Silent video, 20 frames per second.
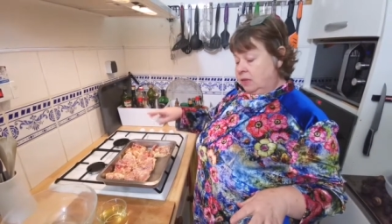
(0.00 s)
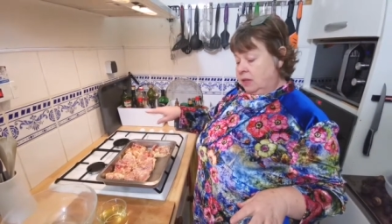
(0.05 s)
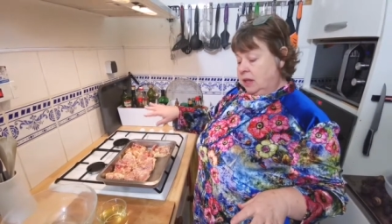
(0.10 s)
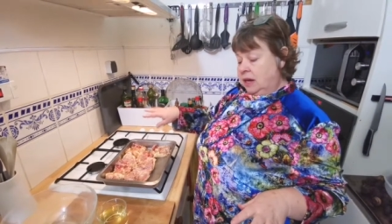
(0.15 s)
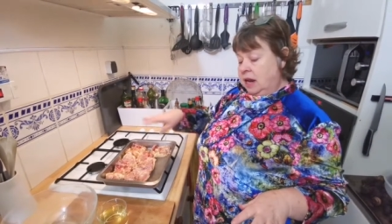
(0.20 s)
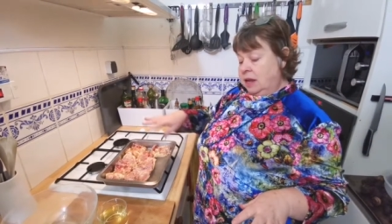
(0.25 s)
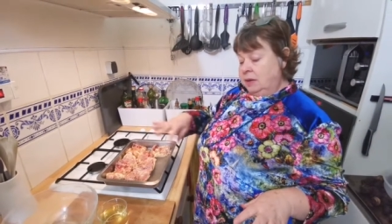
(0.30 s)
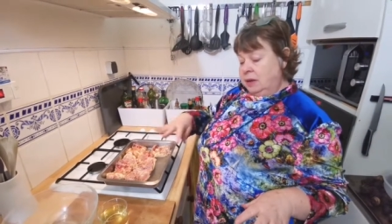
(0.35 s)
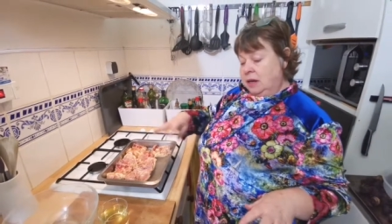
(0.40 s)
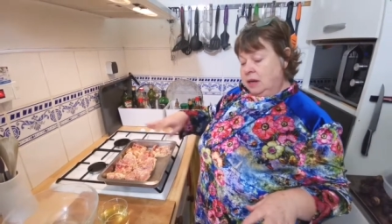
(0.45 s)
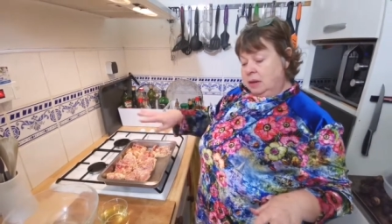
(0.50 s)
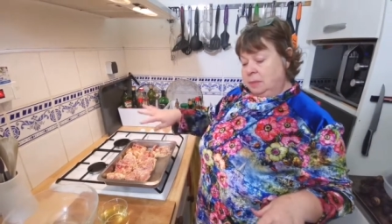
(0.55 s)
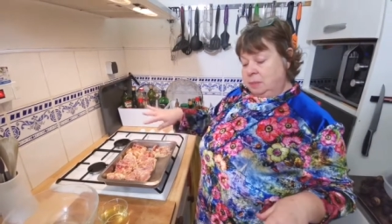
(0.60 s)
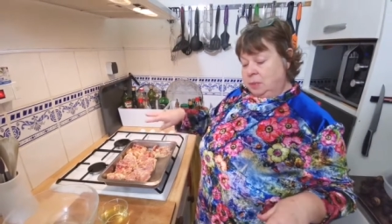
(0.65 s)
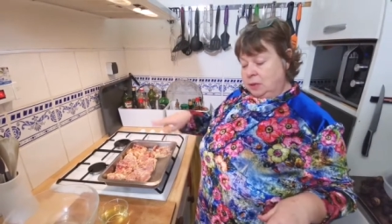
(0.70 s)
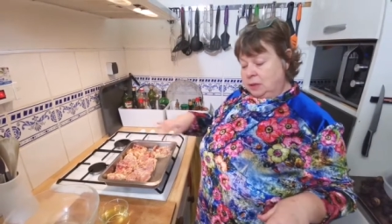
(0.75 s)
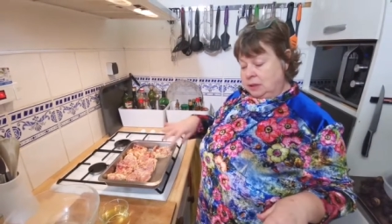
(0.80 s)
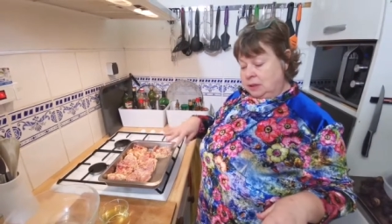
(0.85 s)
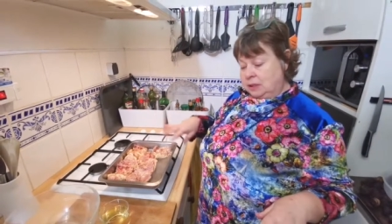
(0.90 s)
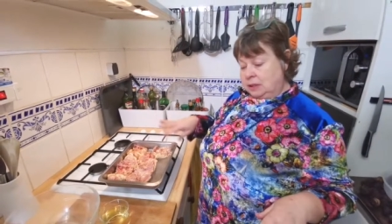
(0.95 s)
Then I'm going to
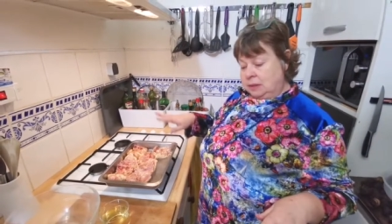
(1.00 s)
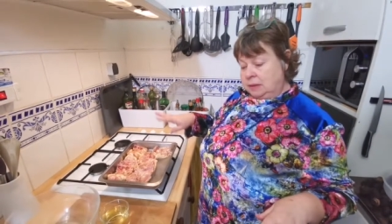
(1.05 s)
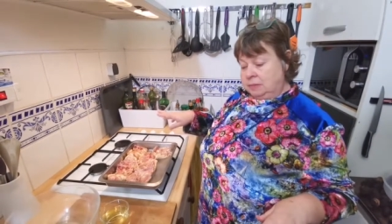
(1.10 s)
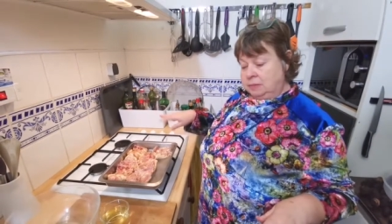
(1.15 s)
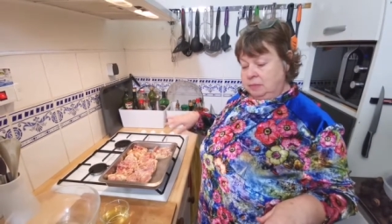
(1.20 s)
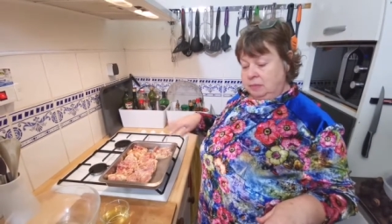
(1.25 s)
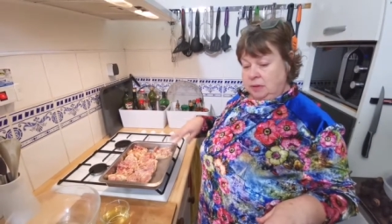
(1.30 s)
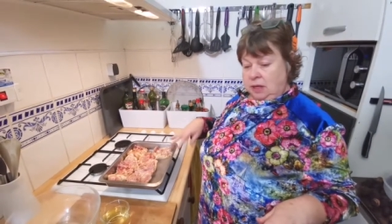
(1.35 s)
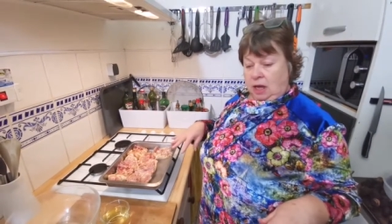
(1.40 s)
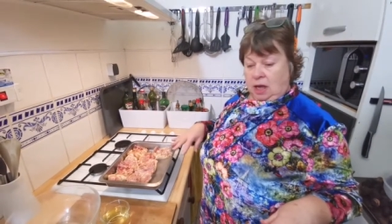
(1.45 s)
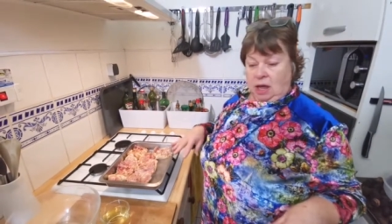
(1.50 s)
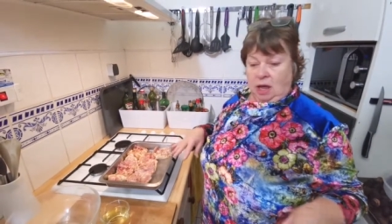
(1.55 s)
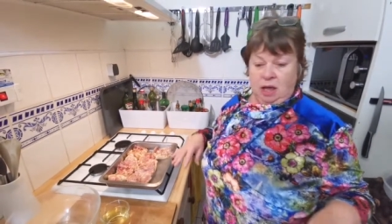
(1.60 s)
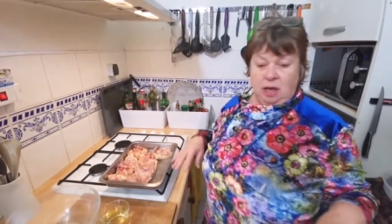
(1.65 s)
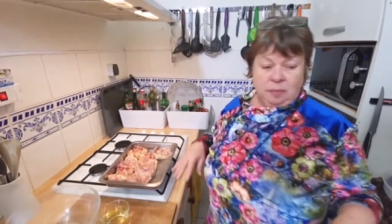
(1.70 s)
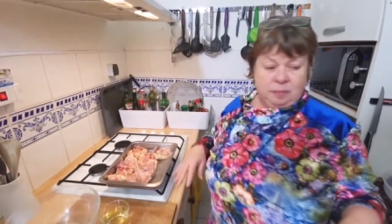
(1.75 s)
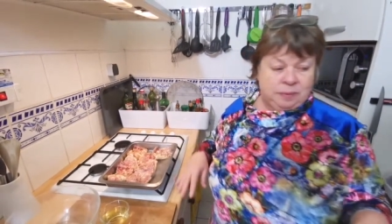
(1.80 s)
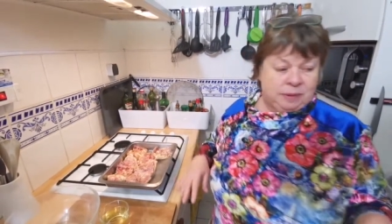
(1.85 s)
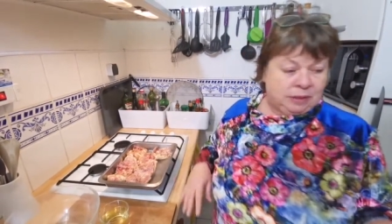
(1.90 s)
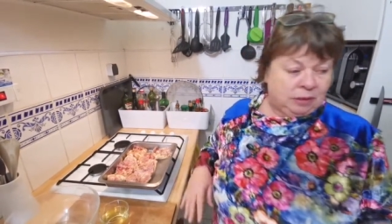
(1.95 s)
put some
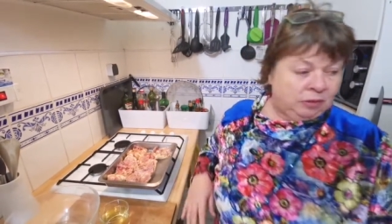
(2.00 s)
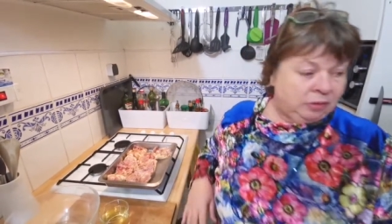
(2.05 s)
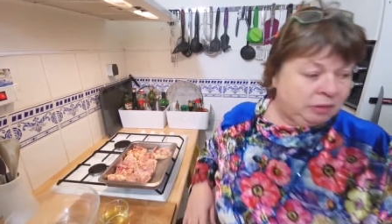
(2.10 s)
herbs on